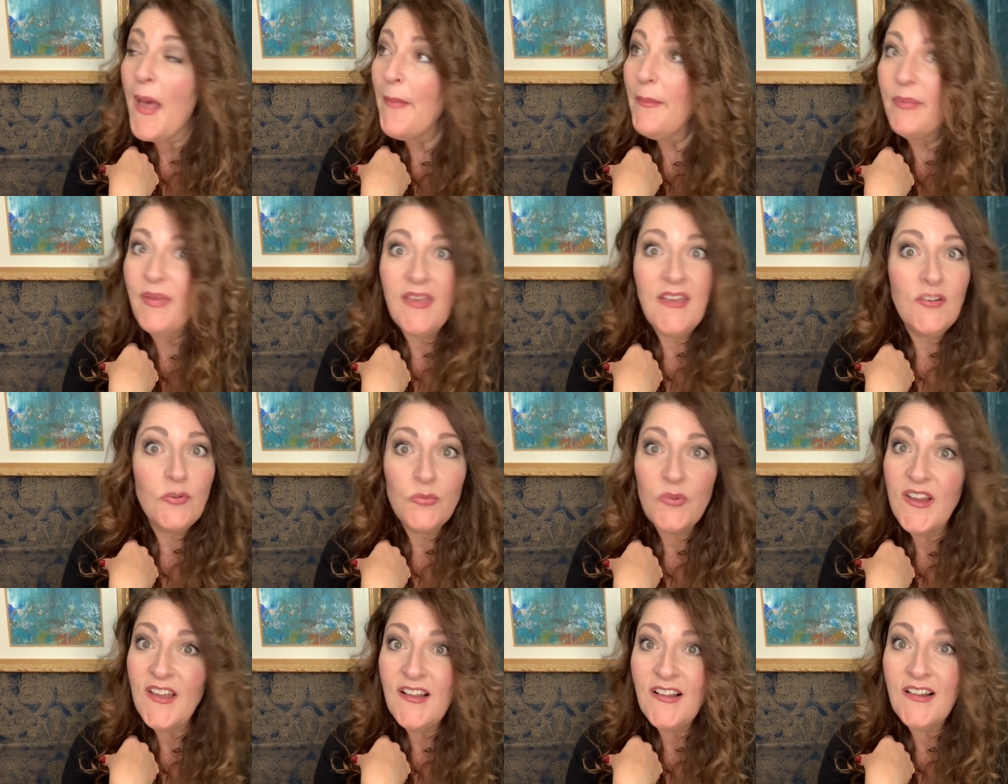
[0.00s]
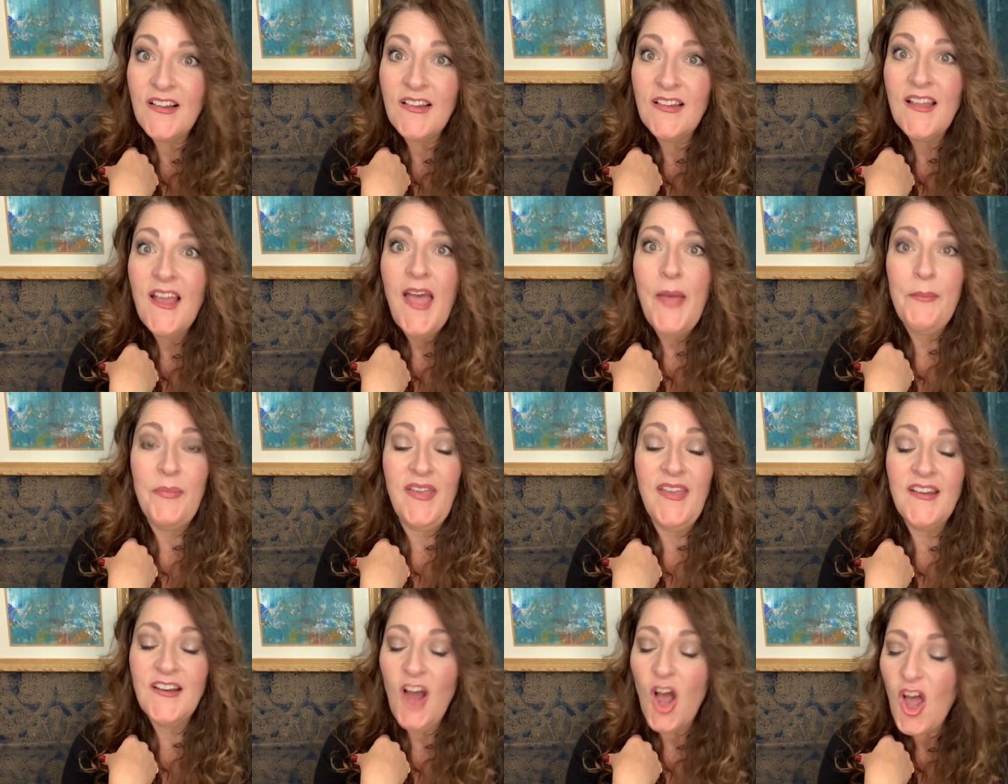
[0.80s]
being real,
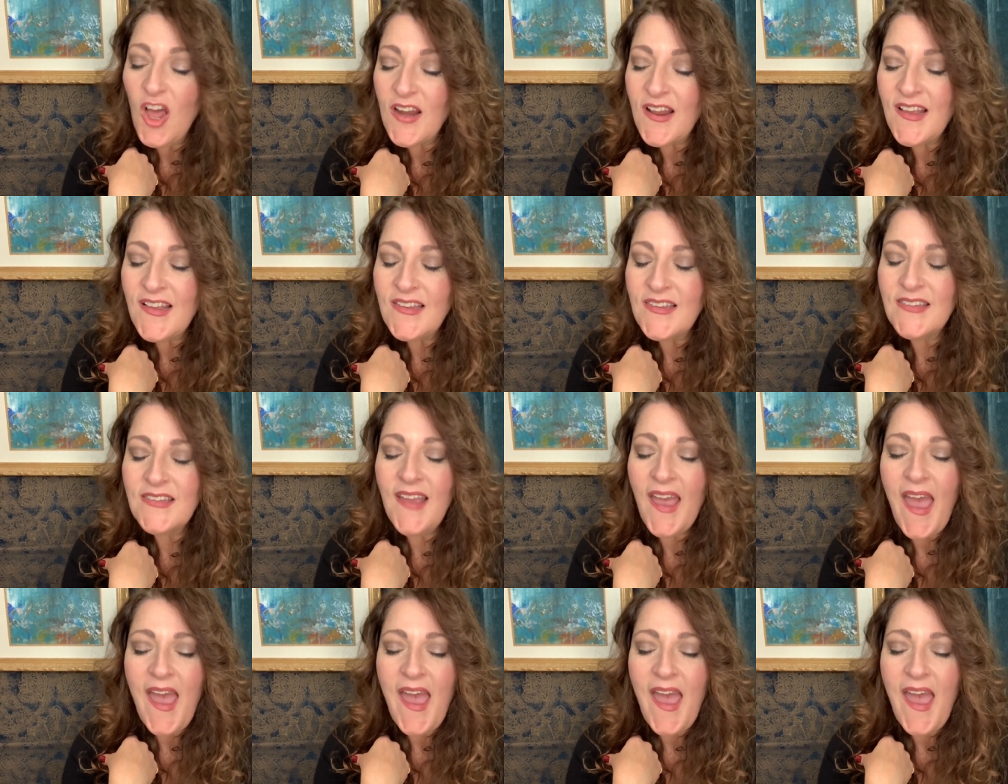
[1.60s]
being honest,